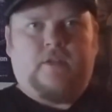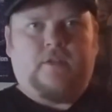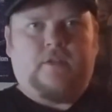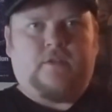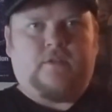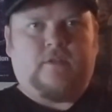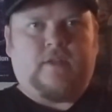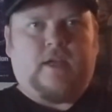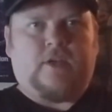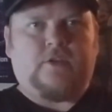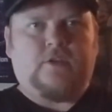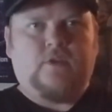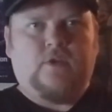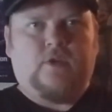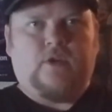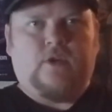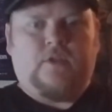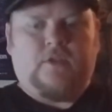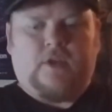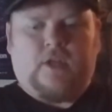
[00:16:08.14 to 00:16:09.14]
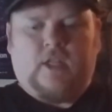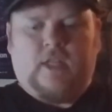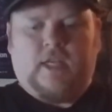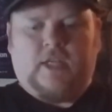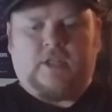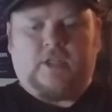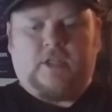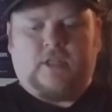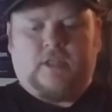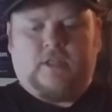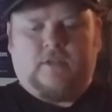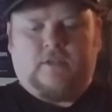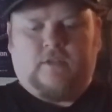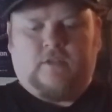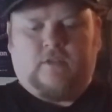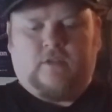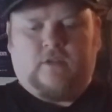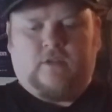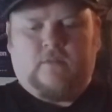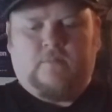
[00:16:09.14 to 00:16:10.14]
this is actually will go to the collection because
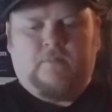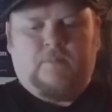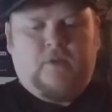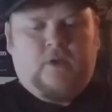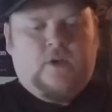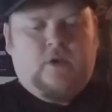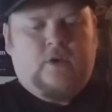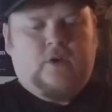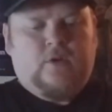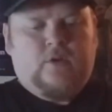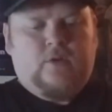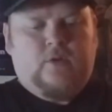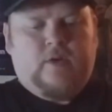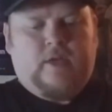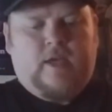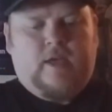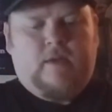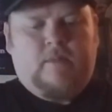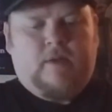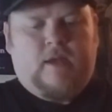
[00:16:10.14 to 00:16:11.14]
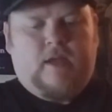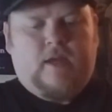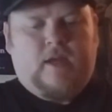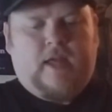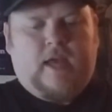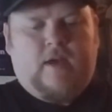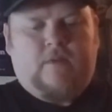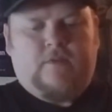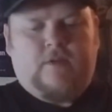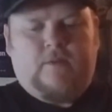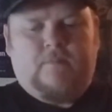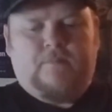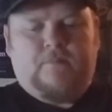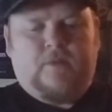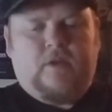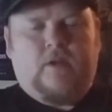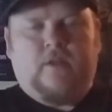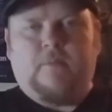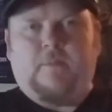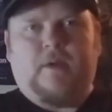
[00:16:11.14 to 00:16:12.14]
this is a cool game. I didn't have it.
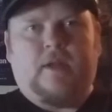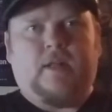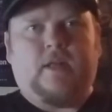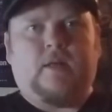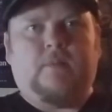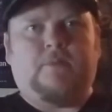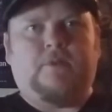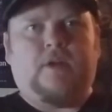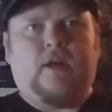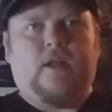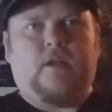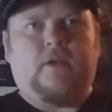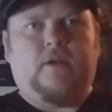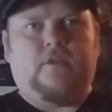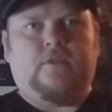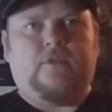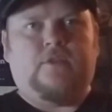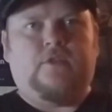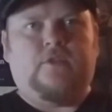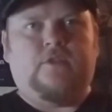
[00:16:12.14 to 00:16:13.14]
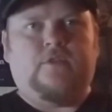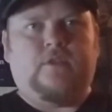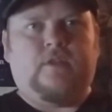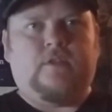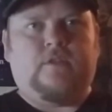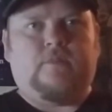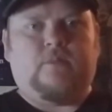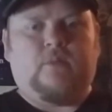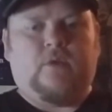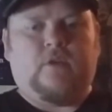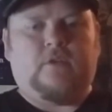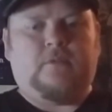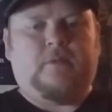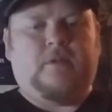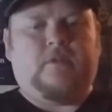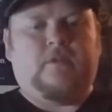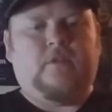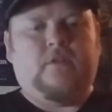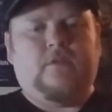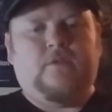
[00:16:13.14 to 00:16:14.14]
I only paid a couple dollars, and usually it's more
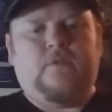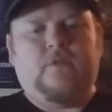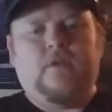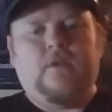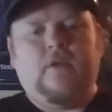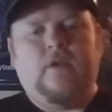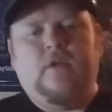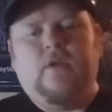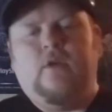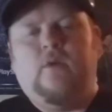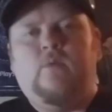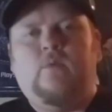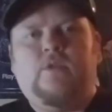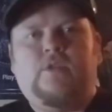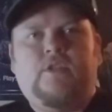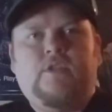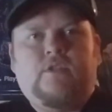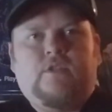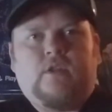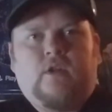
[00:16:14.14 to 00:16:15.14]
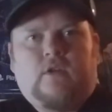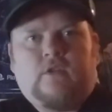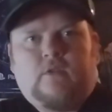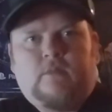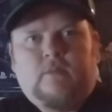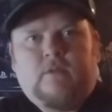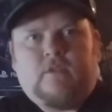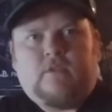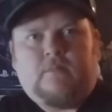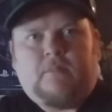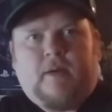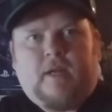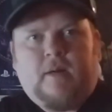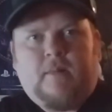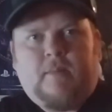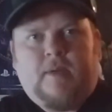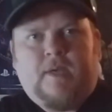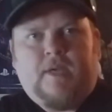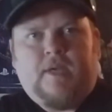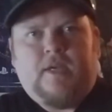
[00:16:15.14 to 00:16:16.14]
expensive, which is Ultimate
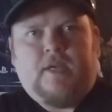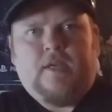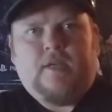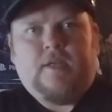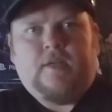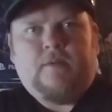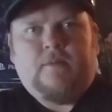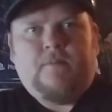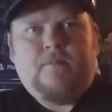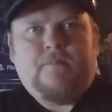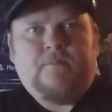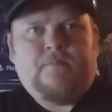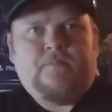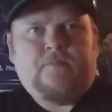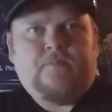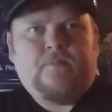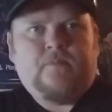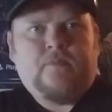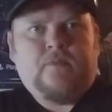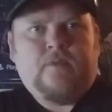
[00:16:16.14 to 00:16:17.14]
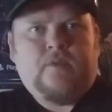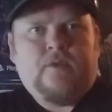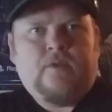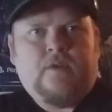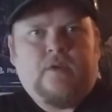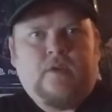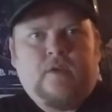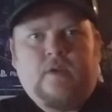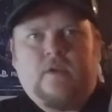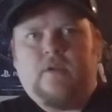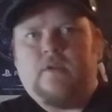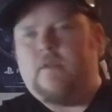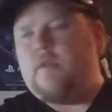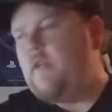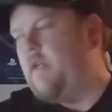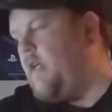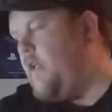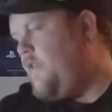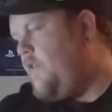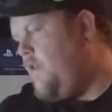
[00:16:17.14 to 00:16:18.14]
Spider-Man.
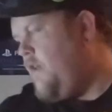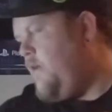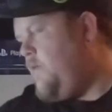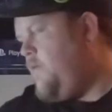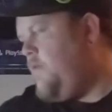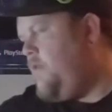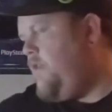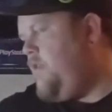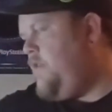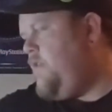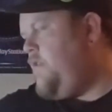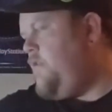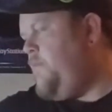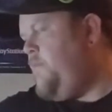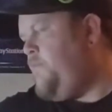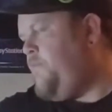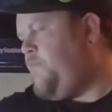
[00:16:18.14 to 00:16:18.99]
I got that one.